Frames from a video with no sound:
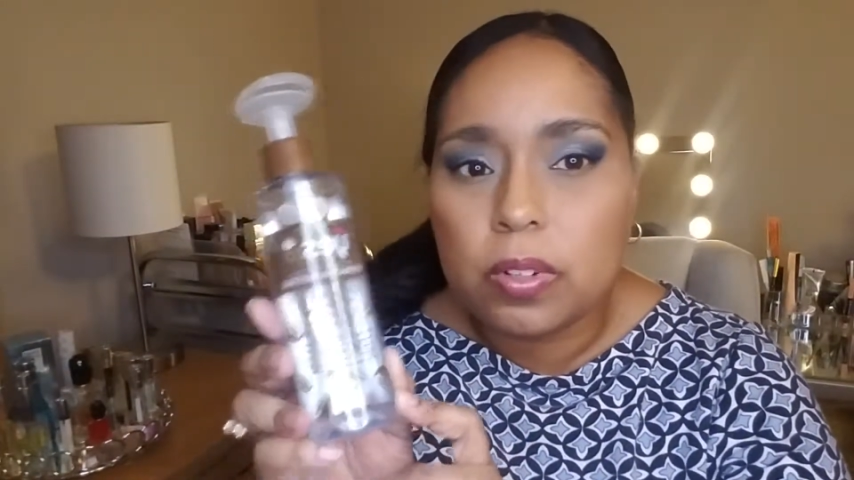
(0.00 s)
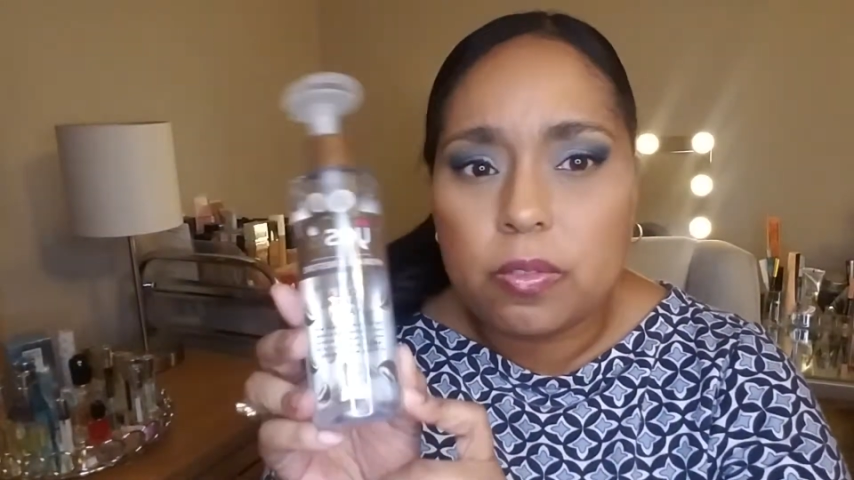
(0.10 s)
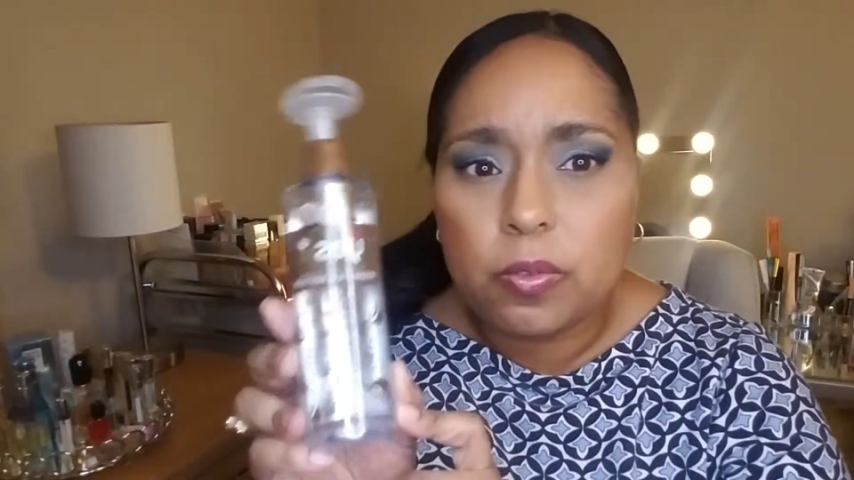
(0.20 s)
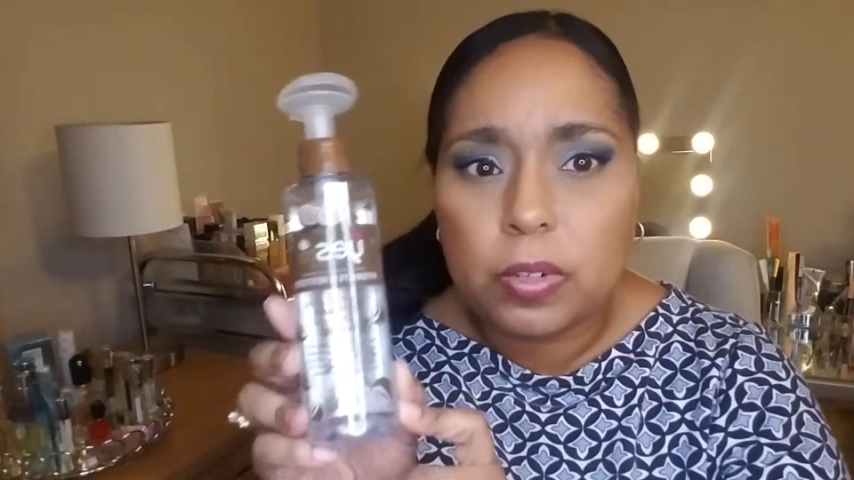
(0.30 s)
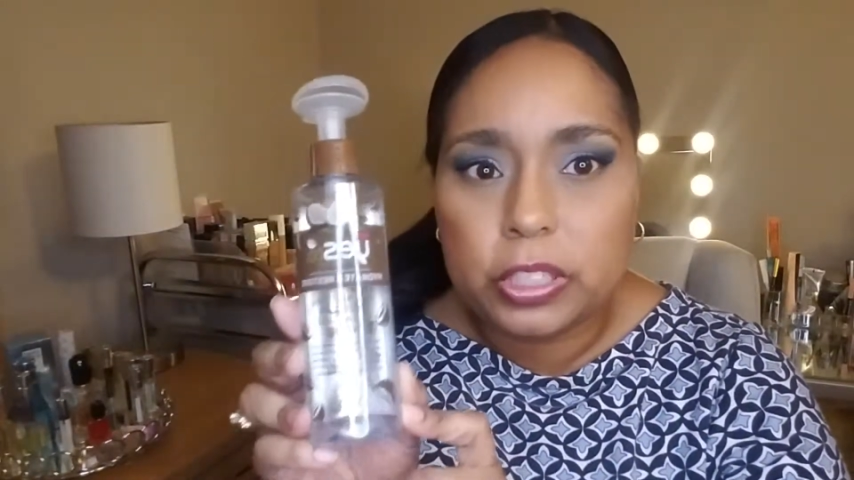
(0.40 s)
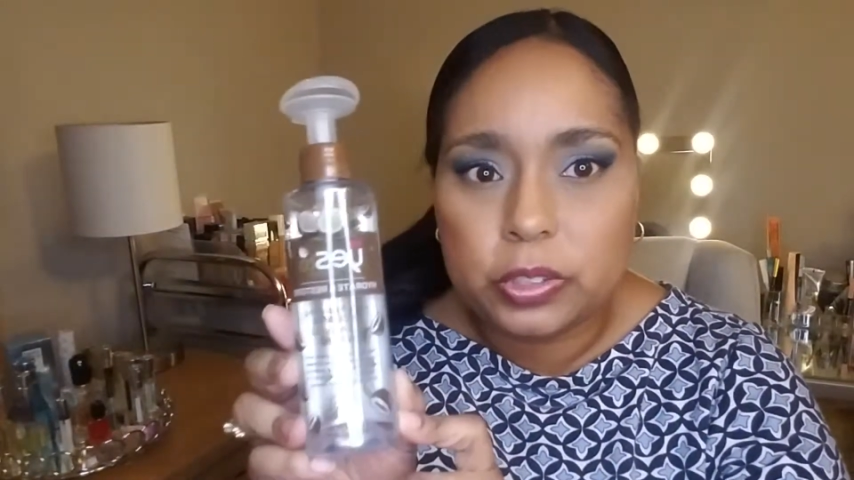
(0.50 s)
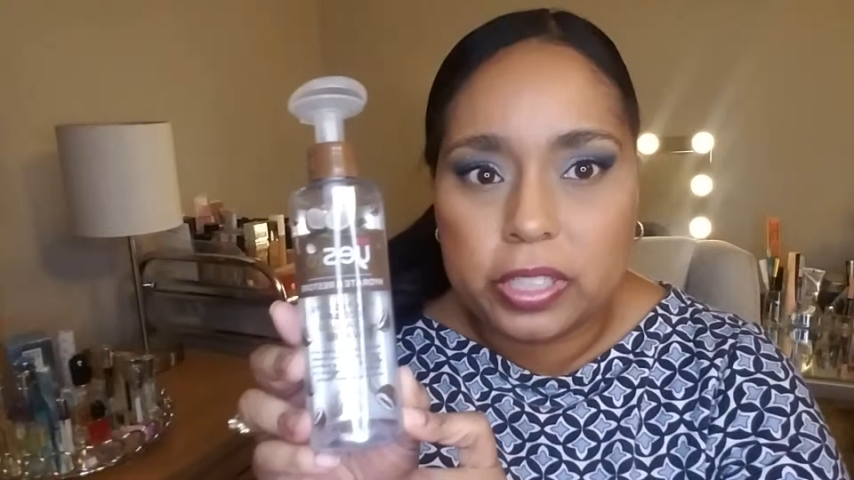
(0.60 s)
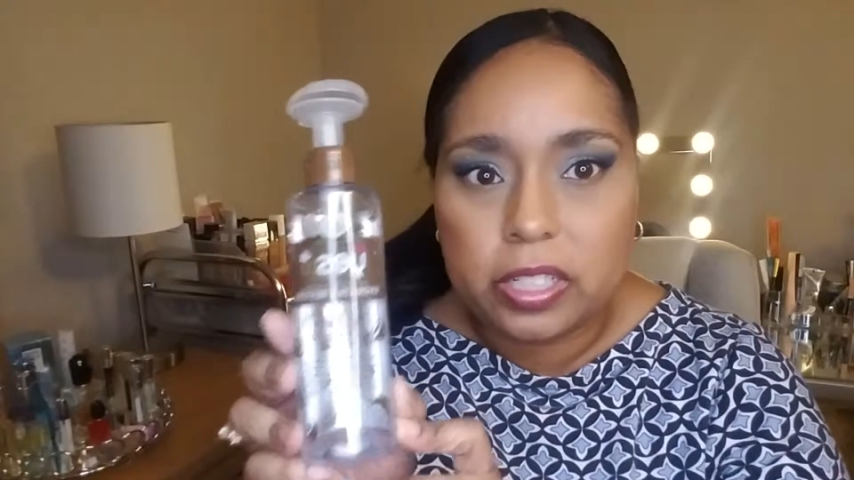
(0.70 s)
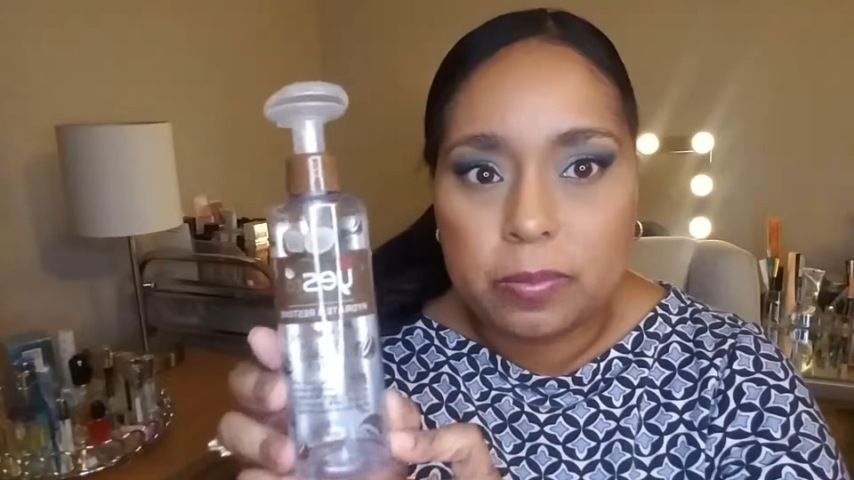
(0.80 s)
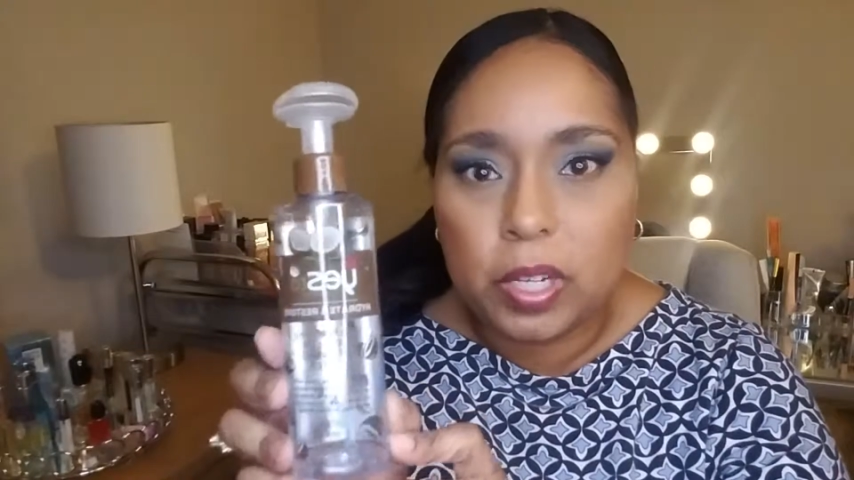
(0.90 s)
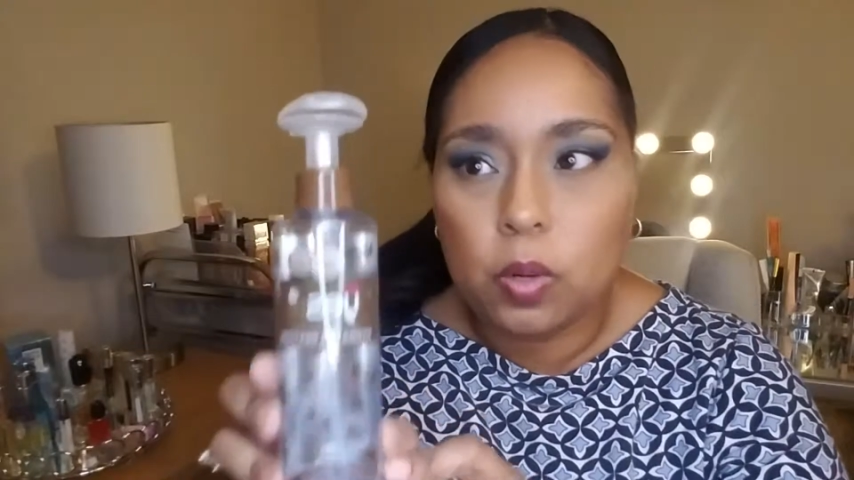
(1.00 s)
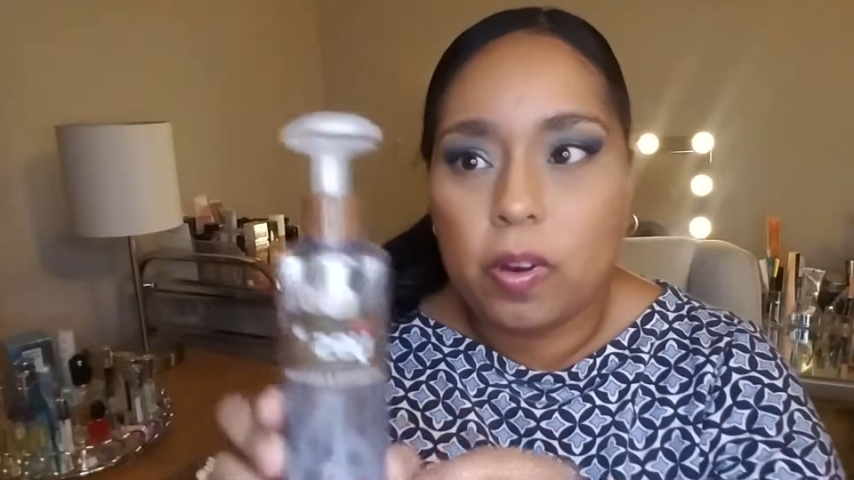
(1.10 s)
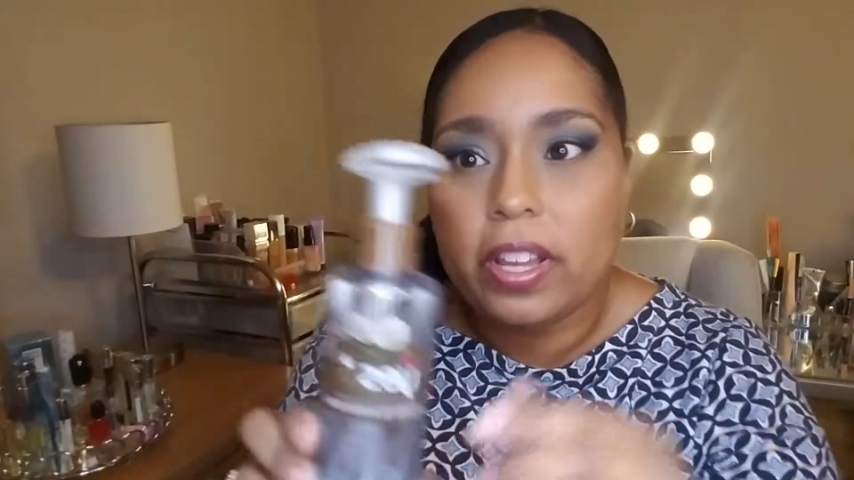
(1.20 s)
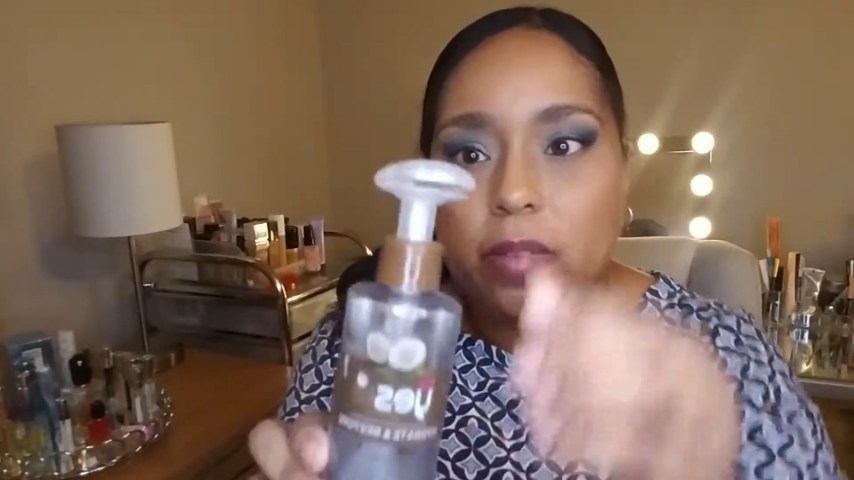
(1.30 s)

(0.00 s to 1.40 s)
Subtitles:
frustrated me quite a